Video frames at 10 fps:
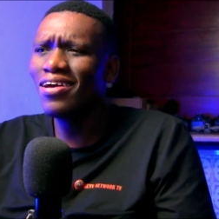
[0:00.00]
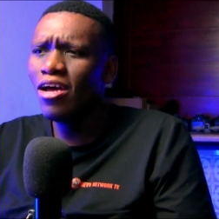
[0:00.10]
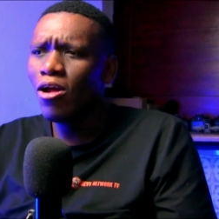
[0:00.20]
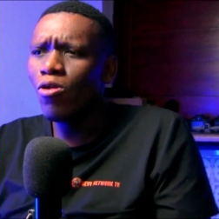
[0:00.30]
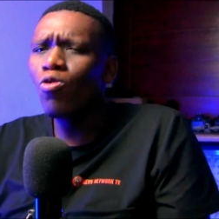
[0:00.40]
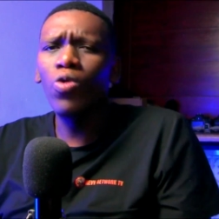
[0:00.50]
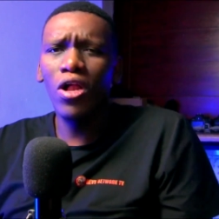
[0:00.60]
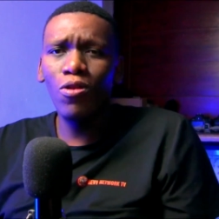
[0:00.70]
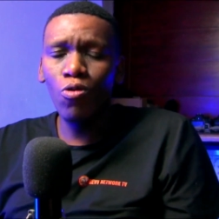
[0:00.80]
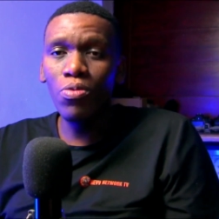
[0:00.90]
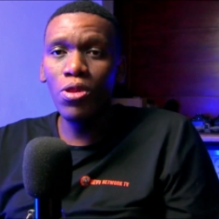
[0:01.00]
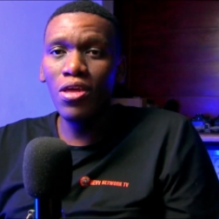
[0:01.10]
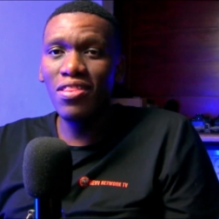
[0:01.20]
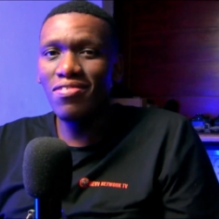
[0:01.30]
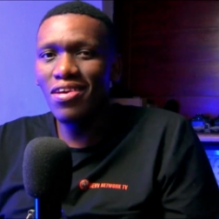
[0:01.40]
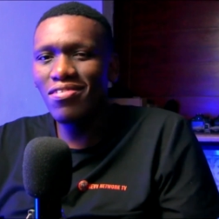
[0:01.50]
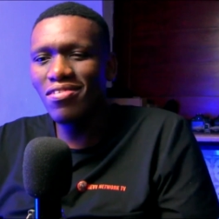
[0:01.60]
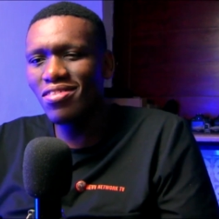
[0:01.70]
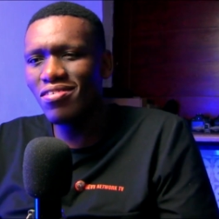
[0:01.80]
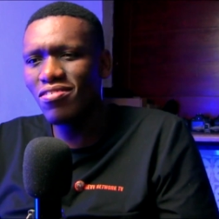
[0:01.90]
local community such as
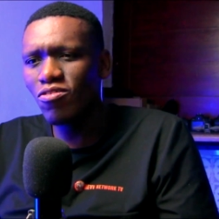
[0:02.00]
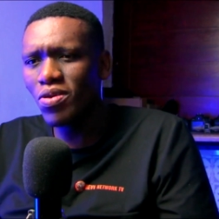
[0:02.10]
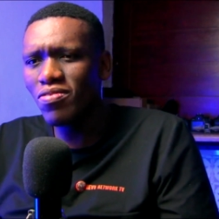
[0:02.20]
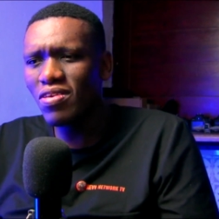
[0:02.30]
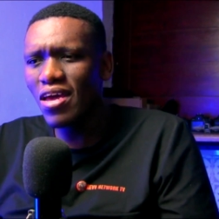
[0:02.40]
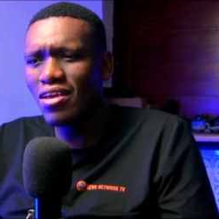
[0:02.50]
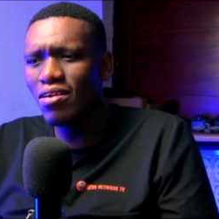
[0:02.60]
this, it's basically